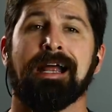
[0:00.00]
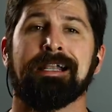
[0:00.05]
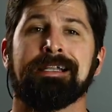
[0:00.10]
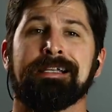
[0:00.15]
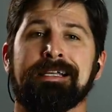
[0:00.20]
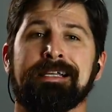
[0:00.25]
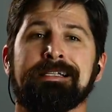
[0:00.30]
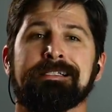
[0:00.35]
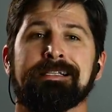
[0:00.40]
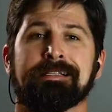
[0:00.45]
I
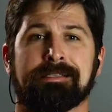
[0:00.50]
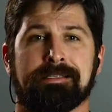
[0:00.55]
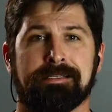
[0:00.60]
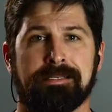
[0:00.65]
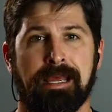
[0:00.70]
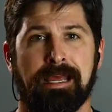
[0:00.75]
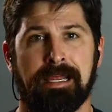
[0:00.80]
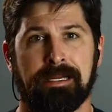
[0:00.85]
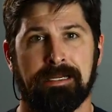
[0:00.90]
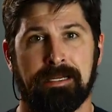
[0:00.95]
need to
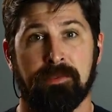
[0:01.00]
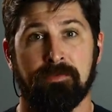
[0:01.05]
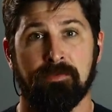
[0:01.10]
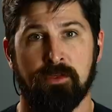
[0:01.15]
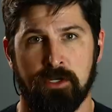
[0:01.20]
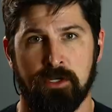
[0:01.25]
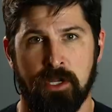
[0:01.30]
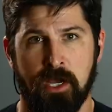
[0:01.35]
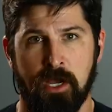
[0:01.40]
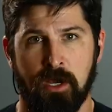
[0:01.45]
stay in
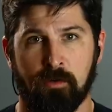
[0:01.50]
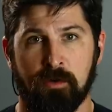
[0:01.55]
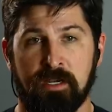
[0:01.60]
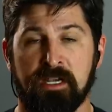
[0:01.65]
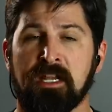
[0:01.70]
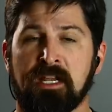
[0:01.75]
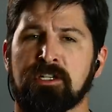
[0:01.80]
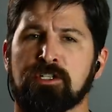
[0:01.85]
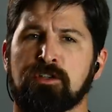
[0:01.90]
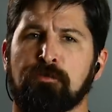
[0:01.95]
the know.
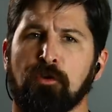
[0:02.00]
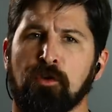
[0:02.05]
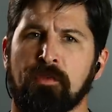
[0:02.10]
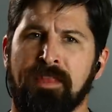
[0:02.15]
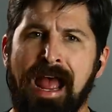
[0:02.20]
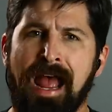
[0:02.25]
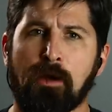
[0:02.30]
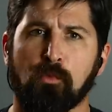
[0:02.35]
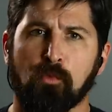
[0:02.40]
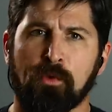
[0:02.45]
And it's for
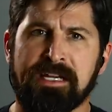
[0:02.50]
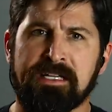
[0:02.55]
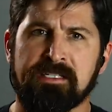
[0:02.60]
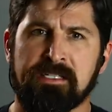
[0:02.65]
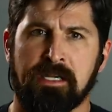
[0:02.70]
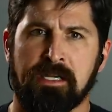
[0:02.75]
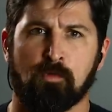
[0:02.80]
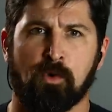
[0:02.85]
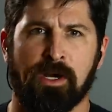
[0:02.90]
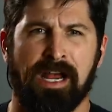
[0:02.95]
that
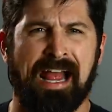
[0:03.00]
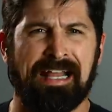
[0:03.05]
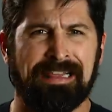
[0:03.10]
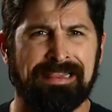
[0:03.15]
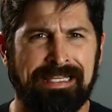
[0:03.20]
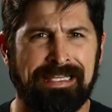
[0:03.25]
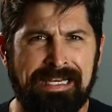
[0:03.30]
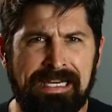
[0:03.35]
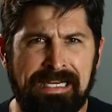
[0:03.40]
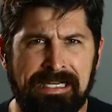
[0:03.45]
reason where I
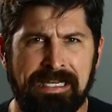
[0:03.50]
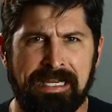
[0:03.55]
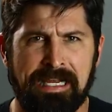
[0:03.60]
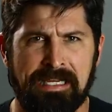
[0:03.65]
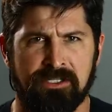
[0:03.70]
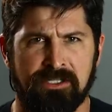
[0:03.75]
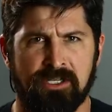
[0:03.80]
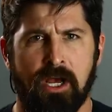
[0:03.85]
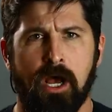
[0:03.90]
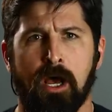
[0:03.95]
lean
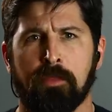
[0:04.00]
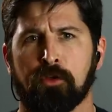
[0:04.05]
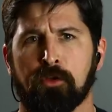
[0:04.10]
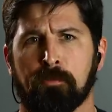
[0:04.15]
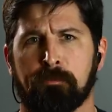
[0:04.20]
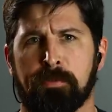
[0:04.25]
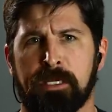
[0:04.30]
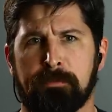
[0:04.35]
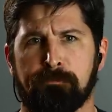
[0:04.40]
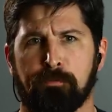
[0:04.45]
into
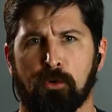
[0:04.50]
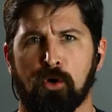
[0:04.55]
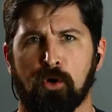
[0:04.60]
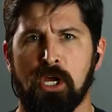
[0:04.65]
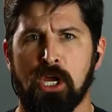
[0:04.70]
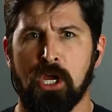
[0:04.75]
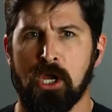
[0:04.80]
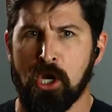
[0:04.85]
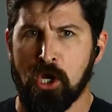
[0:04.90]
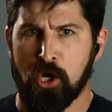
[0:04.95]
other people
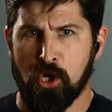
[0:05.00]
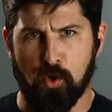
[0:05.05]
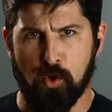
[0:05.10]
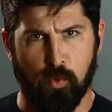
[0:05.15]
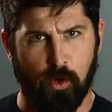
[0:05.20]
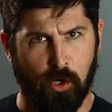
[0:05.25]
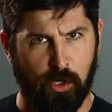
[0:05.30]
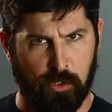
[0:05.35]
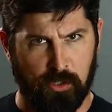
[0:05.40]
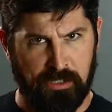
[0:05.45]

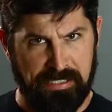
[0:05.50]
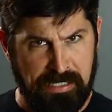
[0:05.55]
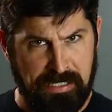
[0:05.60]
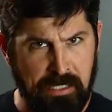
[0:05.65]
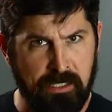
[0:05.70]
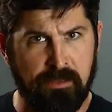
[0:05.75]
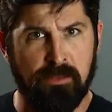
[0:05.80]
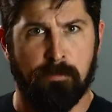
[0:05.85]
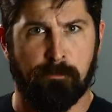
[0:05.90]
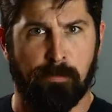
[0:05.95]
who are
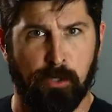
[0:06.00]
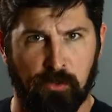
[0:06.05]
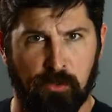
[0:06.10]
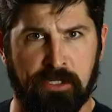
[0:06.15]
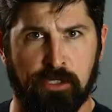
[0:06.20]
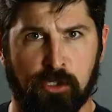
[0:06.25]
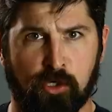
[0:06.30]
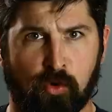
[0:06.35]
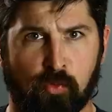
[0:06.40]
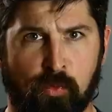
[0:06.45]
in the
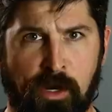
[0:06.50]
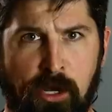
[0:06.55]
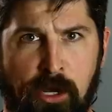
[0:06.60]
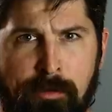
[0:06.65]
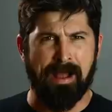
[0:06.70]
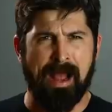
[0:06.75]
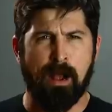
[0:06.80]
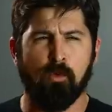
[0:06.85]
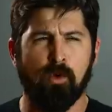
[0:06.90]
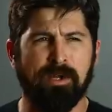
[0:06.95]
political
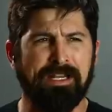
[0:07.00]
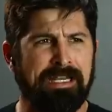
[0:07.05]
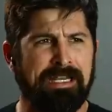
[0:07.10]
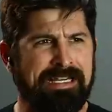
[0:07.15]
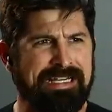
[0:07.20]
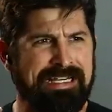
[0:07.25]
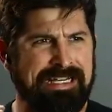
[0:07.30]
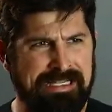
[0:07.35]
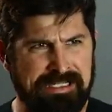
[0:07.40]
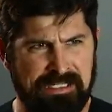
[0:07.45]
realm. I want an
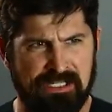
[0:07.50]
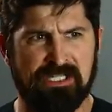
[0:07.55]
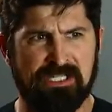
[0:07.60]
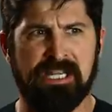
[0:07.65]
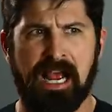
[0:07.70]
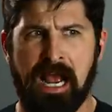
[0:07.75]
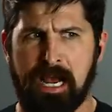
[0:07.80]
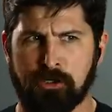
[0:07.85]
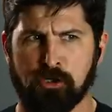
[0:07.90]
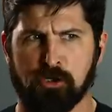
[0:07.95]

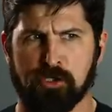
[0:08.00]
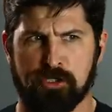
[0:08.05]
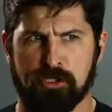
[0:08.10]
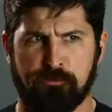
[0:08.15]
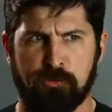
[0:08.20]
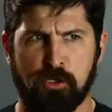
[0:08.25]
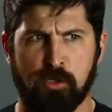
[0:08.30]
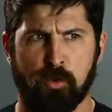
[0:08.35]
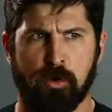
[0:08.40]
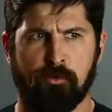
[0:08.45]
insider's
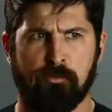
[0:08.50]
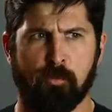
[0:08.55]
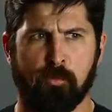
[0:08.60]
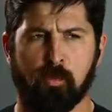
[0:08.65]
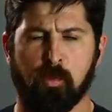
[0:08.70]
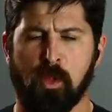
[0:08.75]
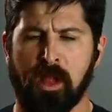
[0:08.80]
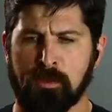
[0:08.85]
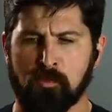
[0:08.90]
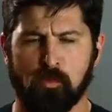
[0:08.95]
view
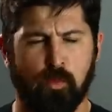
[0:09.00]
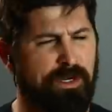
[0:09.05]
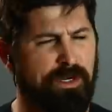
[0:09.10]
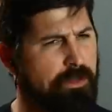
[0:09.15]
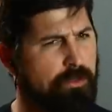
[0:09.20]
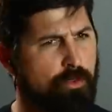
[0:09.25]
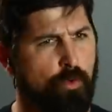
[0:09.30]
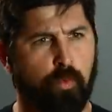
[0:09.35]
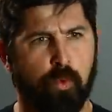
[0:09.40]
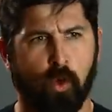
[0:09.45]
of like what
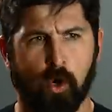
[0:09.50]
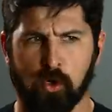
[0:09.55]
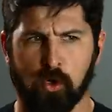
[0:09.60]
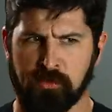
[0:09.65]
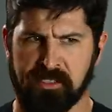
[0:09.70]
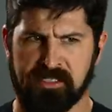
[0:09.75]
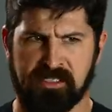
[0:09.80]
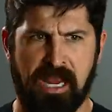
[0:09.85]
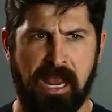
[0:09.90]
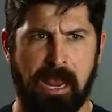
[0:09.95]
in the
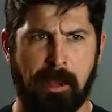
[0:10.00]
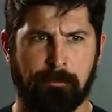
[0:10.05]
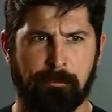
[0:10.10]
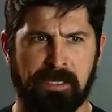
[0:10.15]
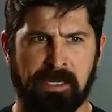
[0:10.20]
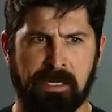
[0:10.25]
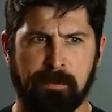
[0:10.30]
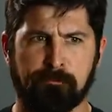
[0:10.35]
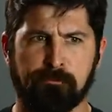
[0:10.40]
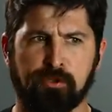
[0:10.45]
world is
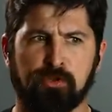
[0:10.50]
happening.